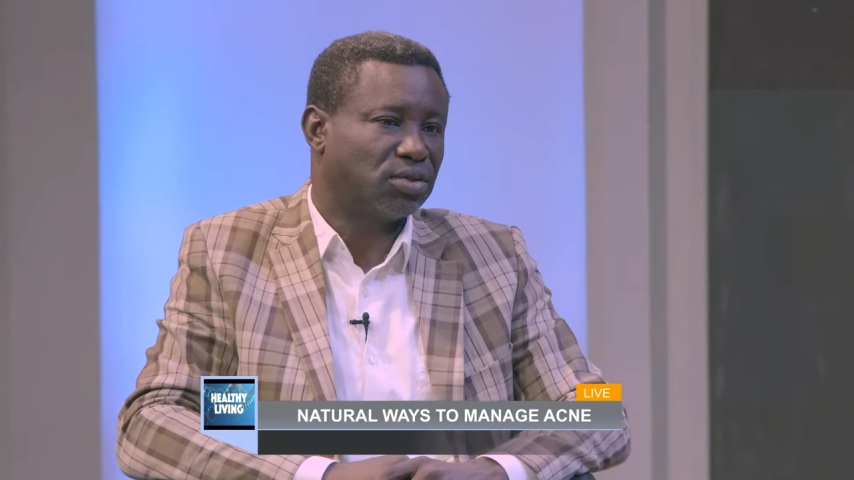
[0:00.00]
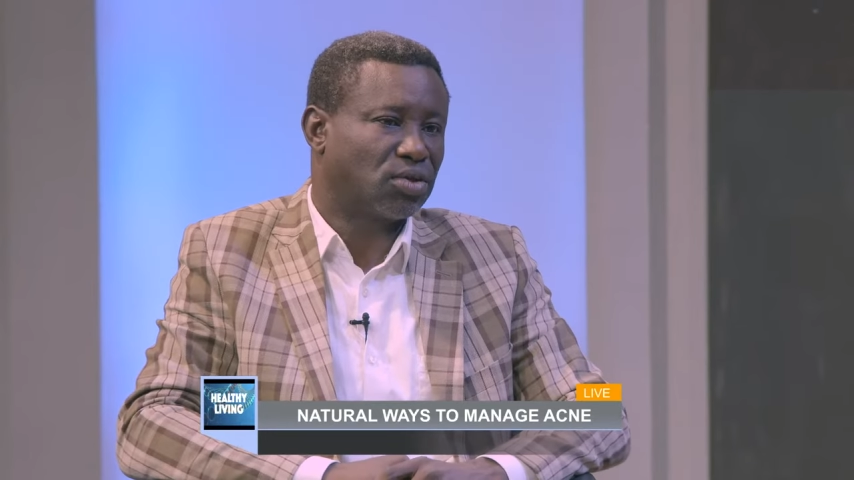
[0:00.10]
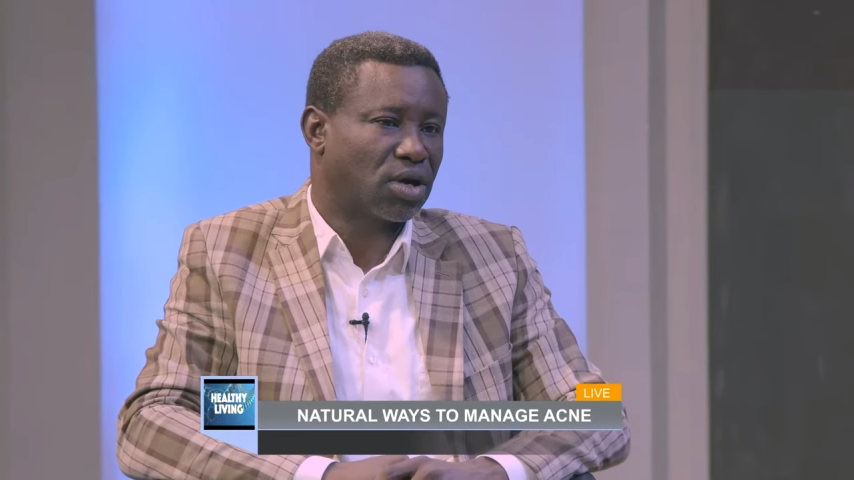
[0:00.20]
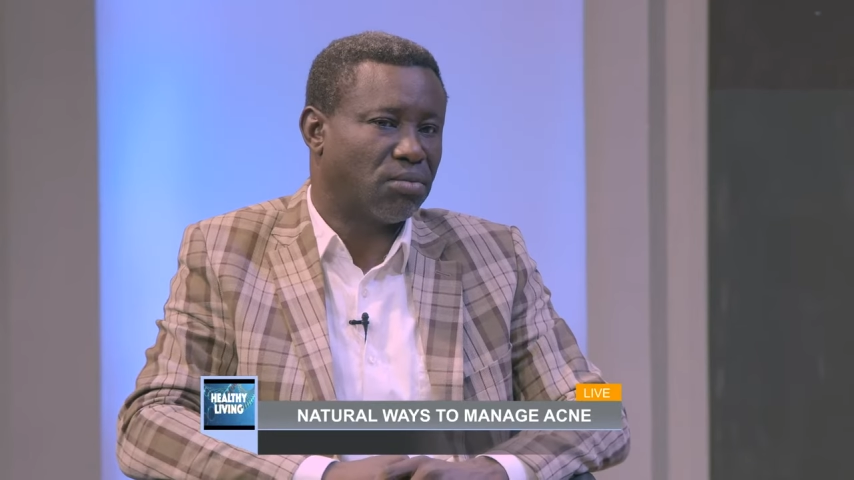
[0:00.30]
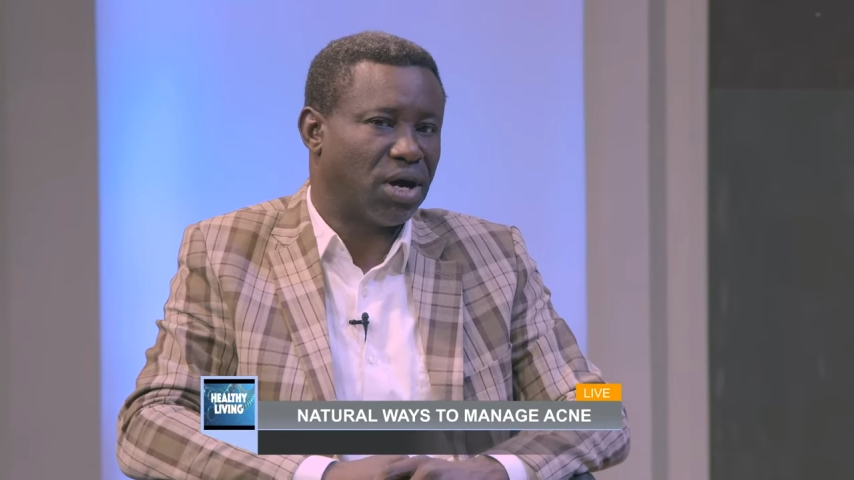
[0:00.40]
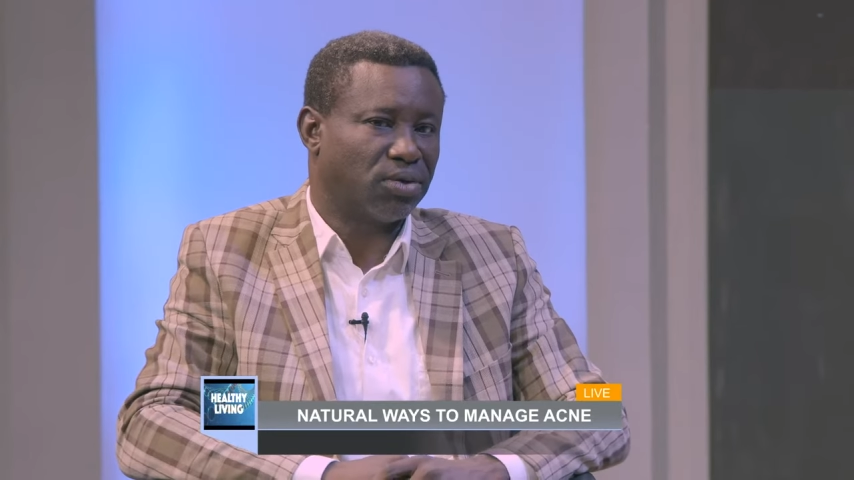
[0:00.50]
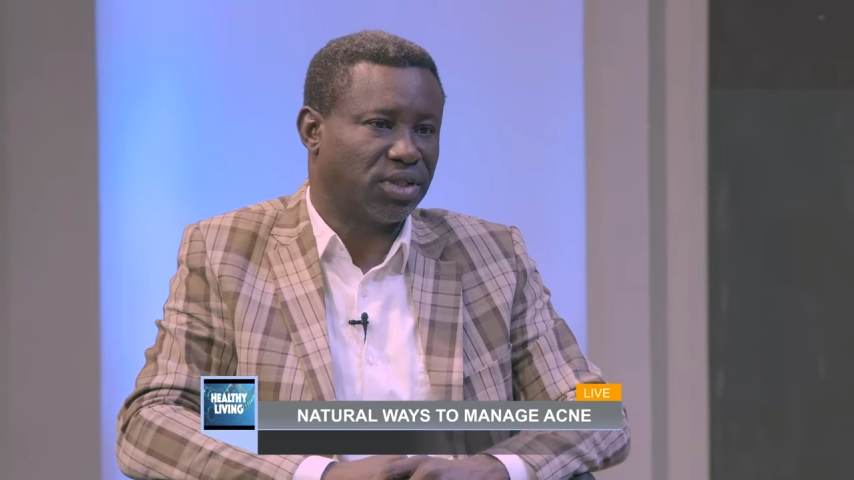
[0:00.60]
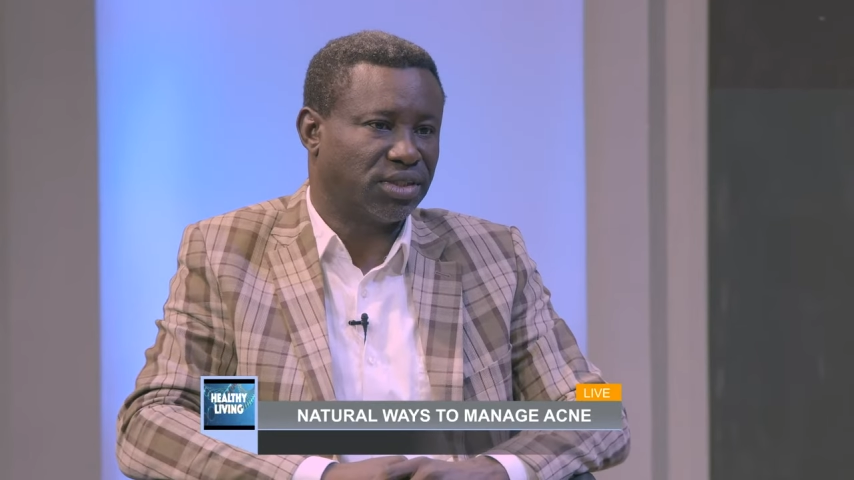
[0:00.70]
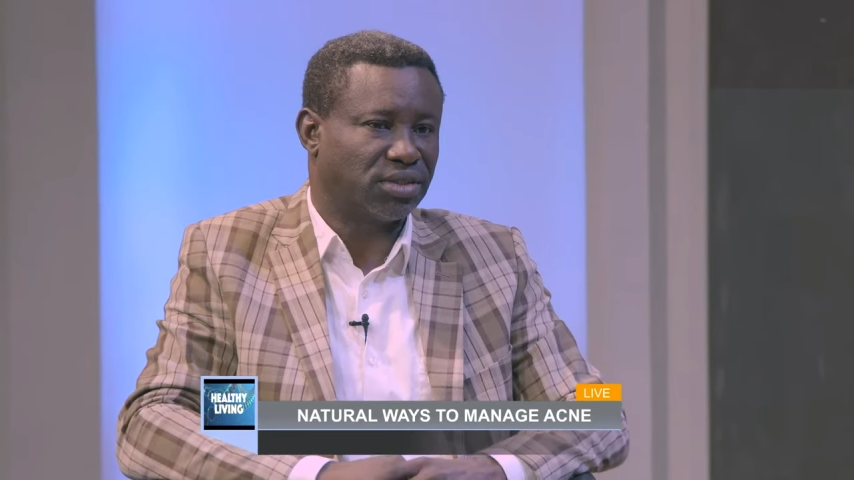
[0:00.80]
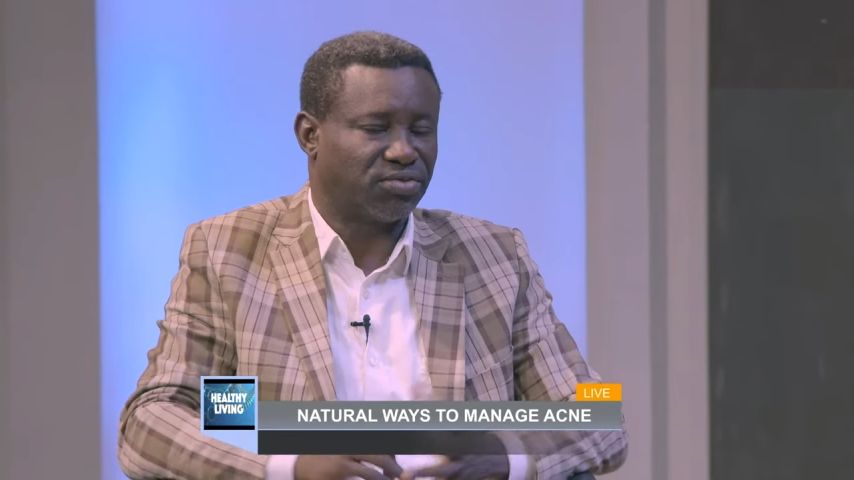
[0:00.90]
talk about
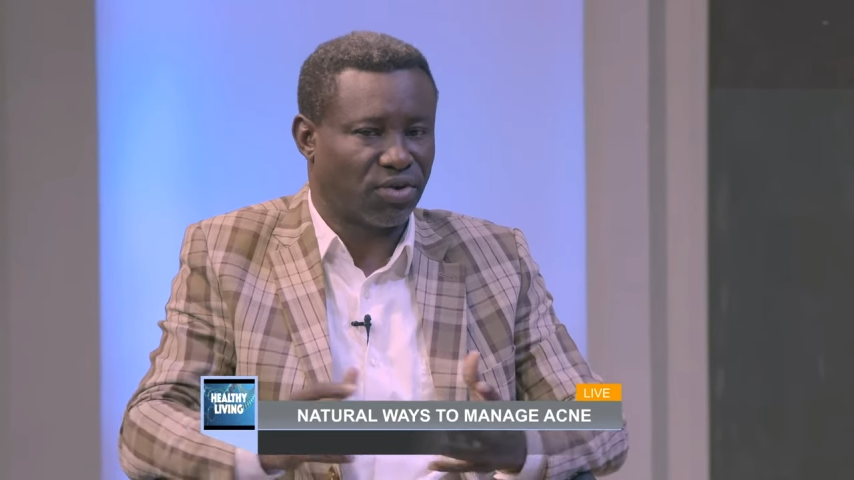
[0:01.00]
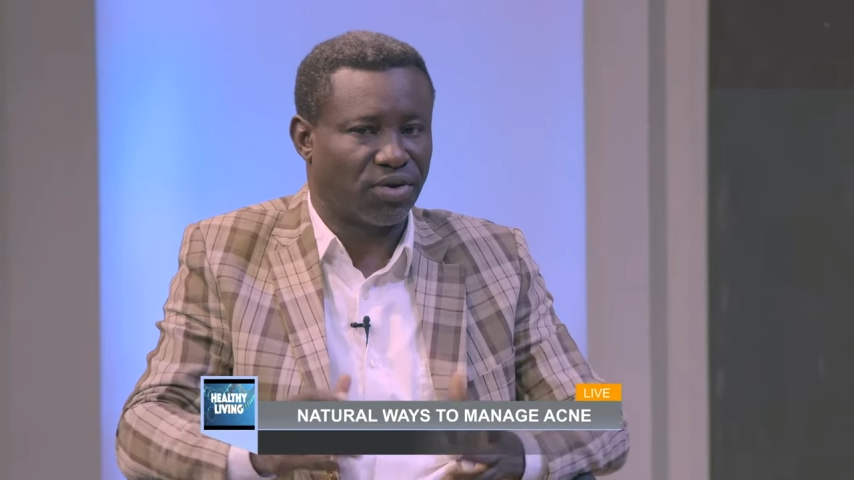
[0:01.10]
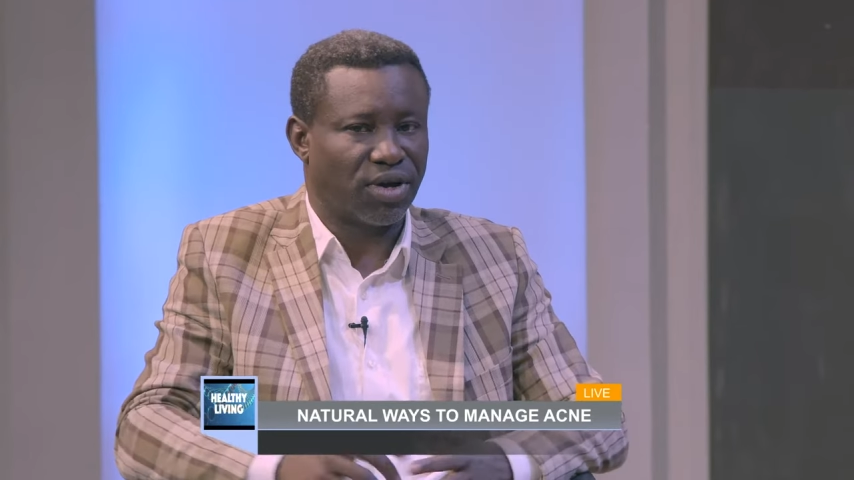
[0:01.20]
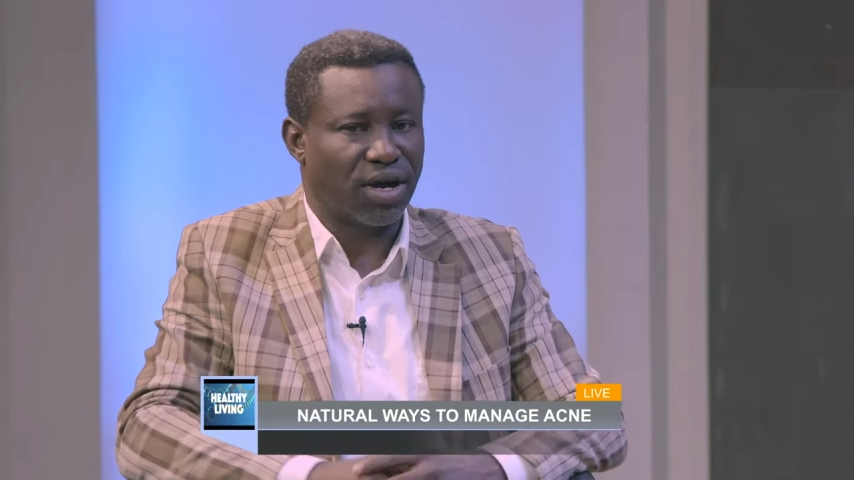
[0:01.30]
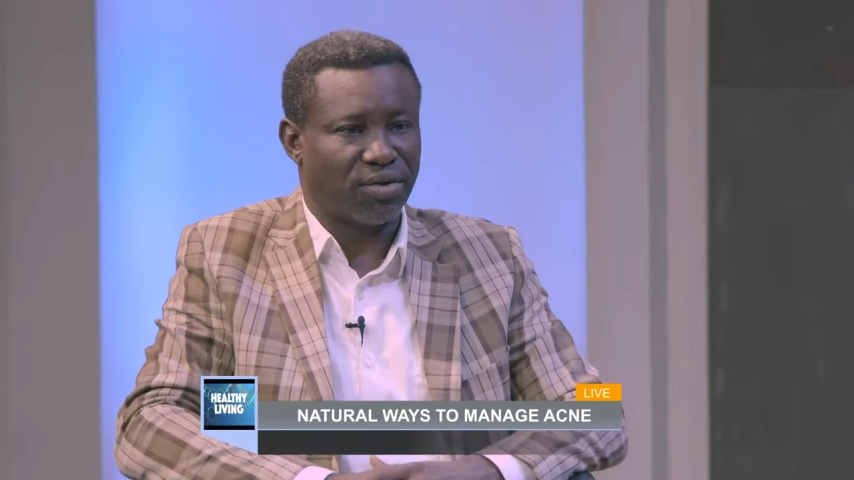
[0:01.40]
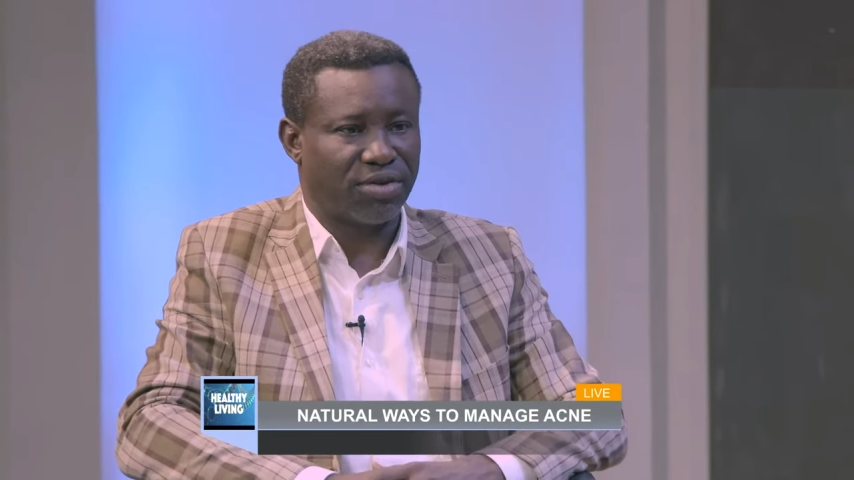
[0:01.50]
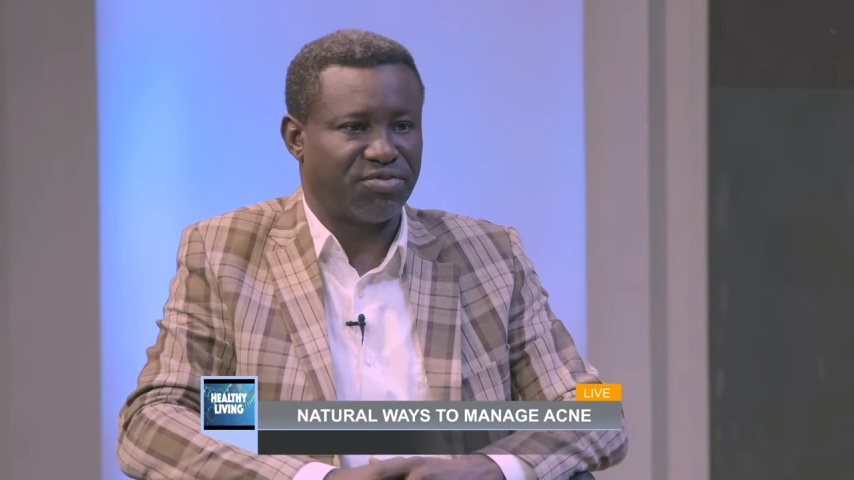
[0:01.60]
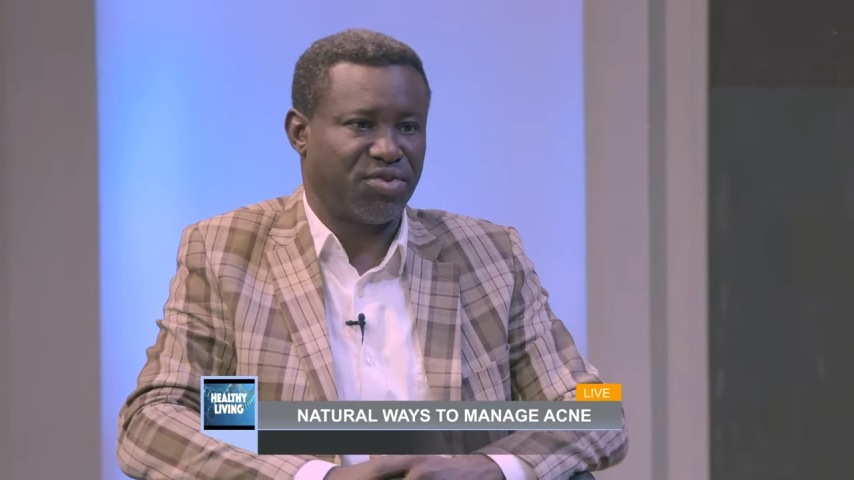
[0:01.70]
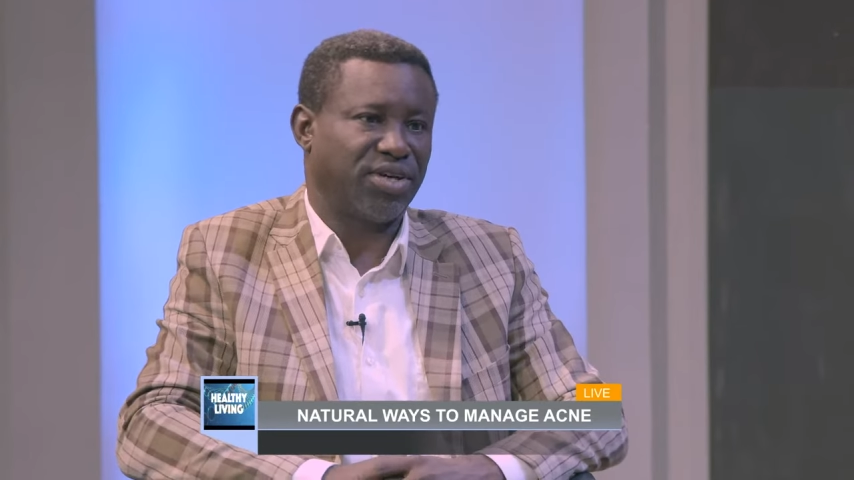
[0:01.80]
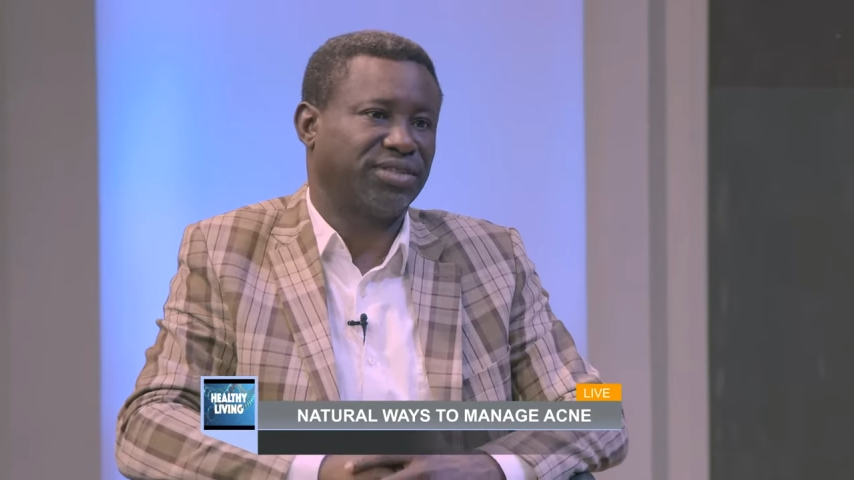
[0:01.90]
this hmm. for mm. our
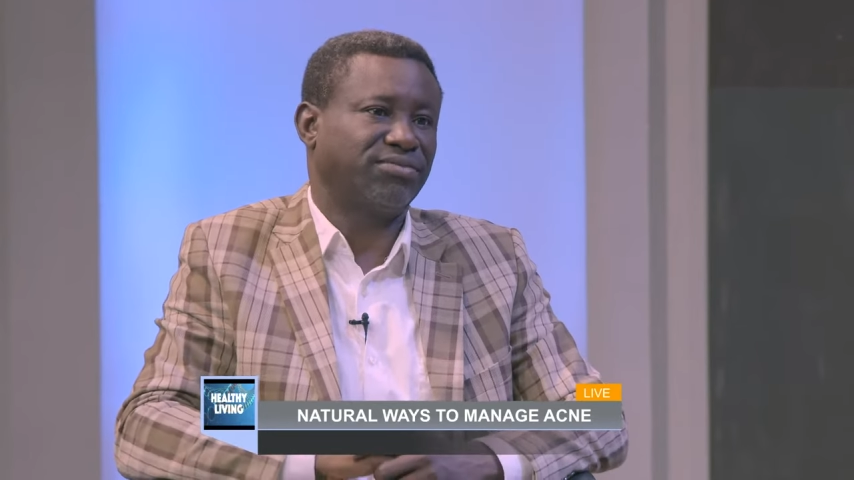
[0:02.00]
viewers.